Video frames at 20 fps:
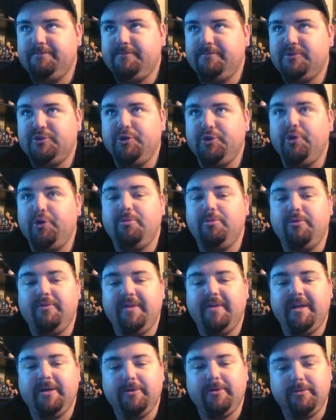suitable
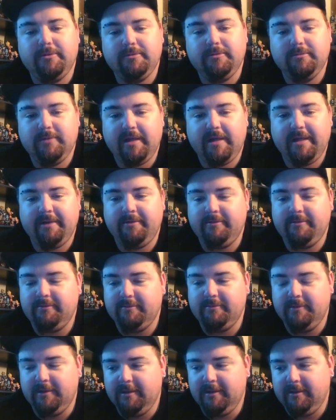vehicle,
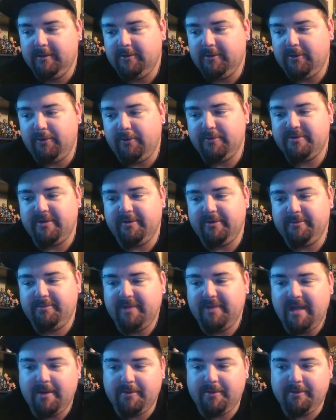and also
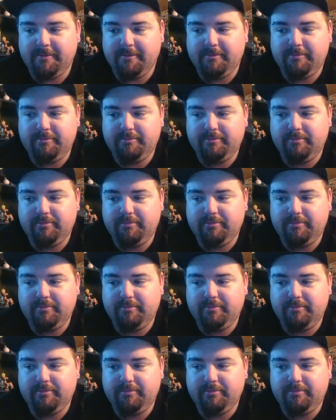be able to,